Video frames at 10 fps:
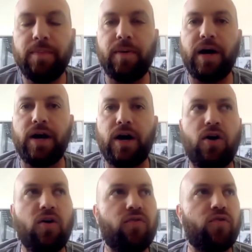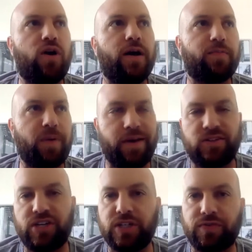But overall, it's probably the
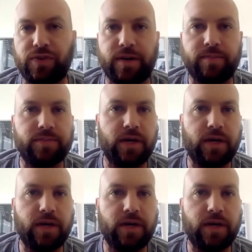Chase Freedom.